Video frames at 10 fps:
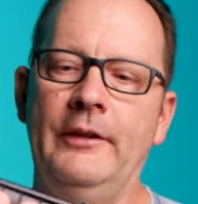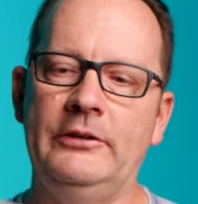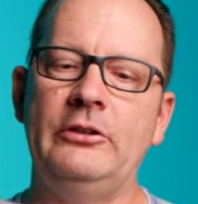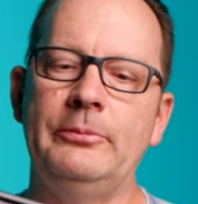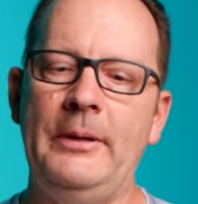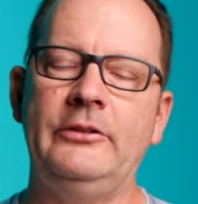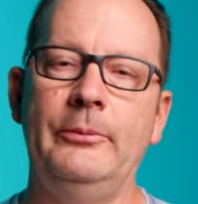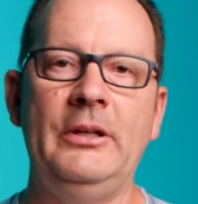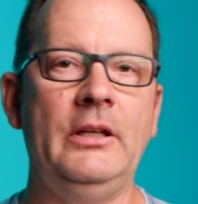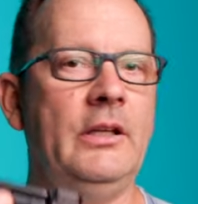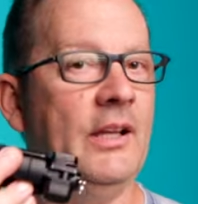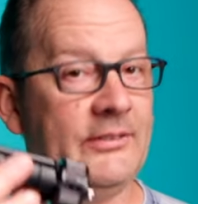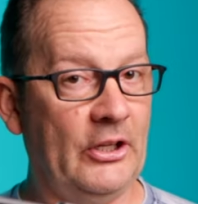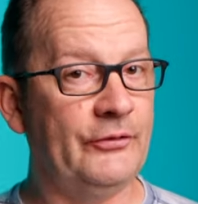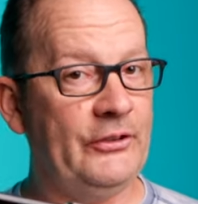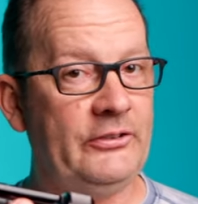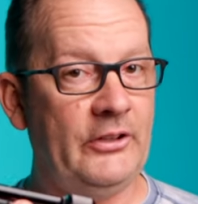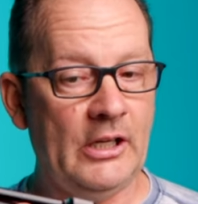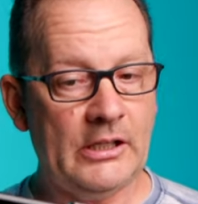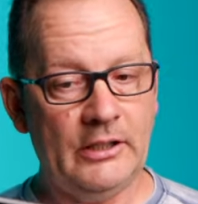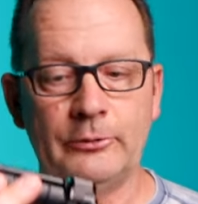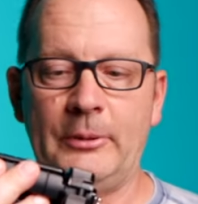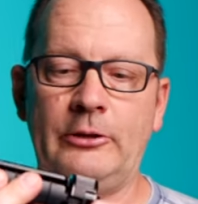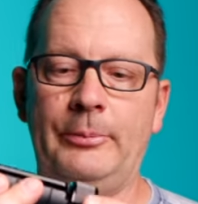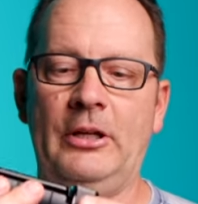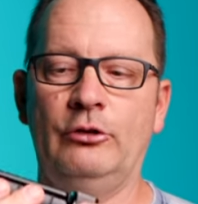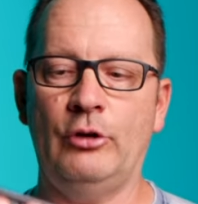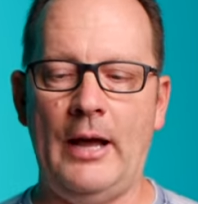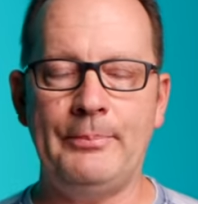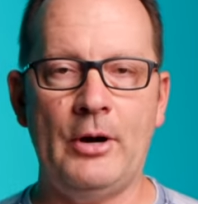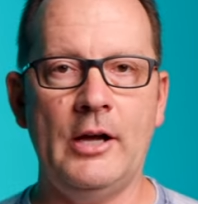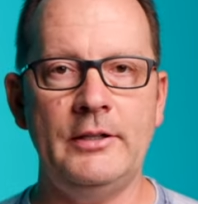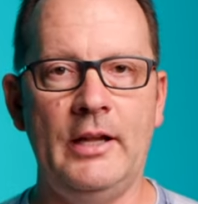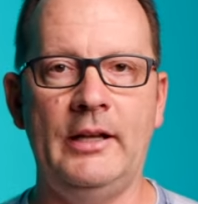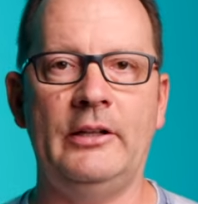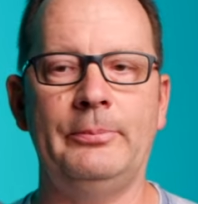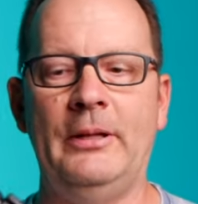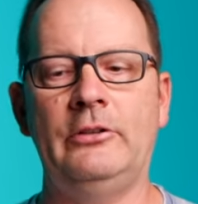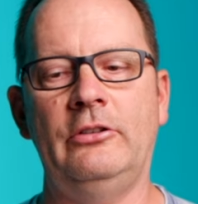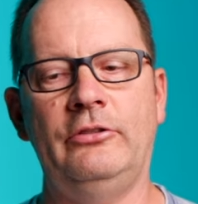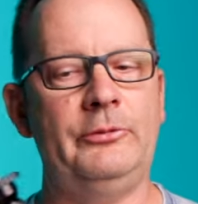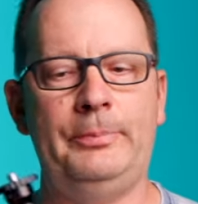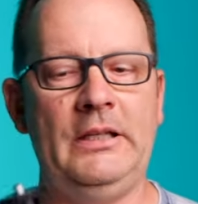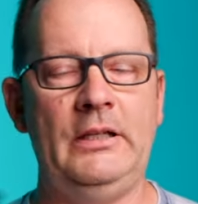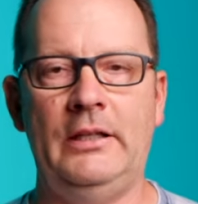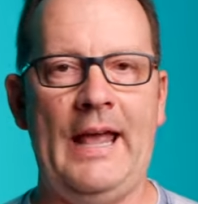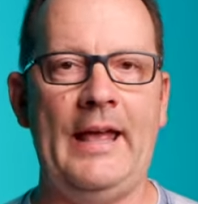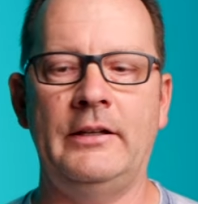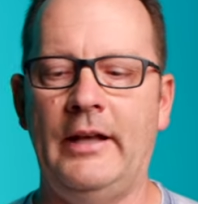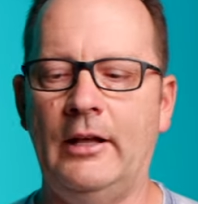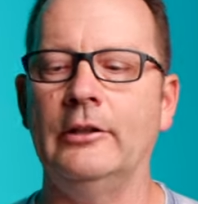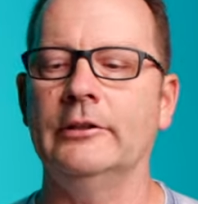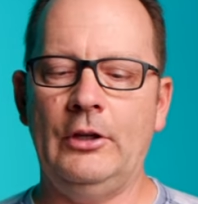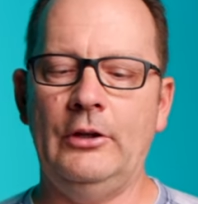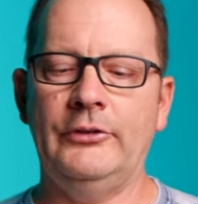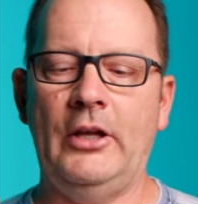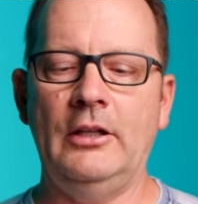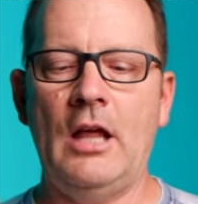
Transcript: This is meant to be a selfie stick. It's meant to be a tripod and it's meant to just be handheld. There's a